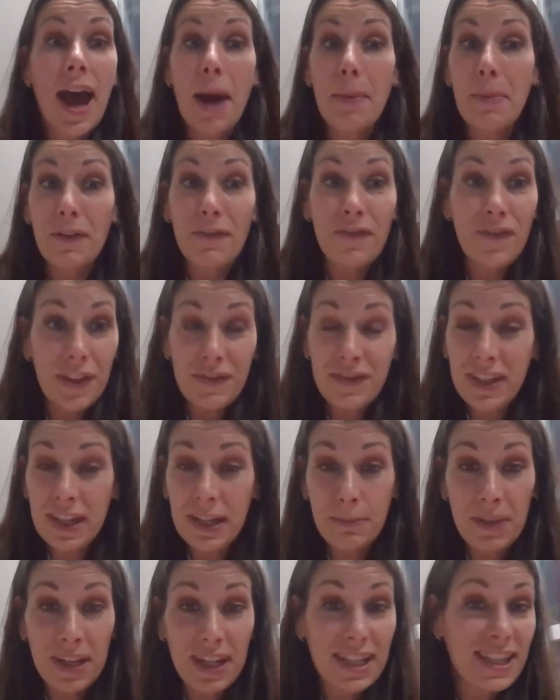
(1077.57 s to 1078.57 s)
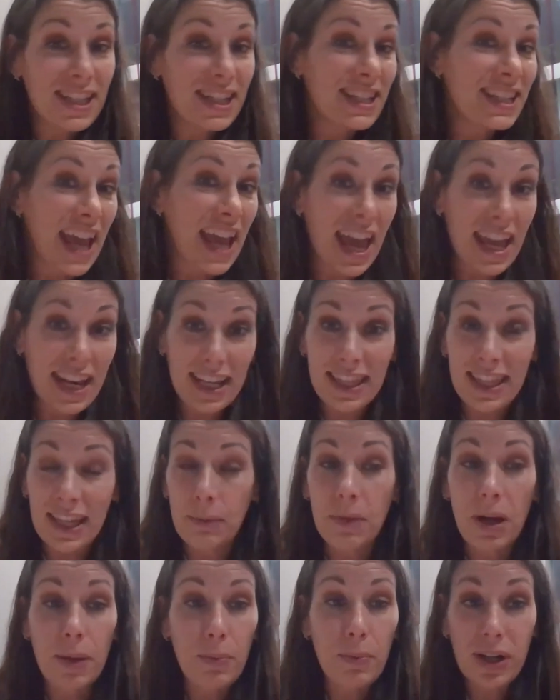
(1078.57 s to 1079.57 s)
About 15 minutes into
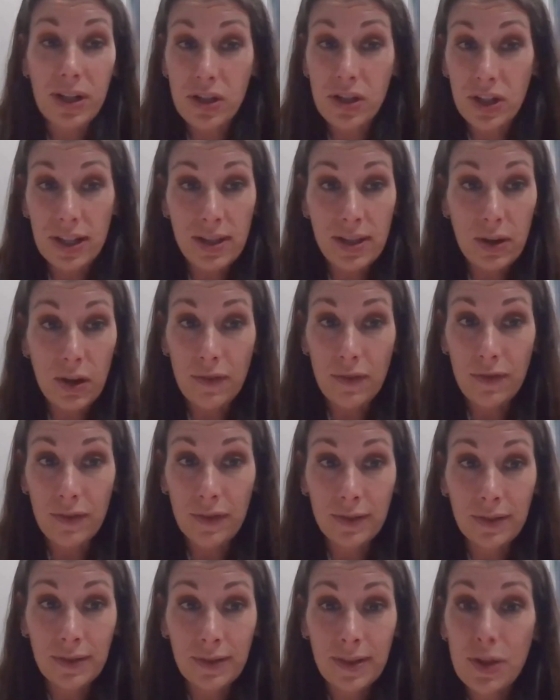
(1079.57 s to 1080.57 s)
anything, my brain shuts off.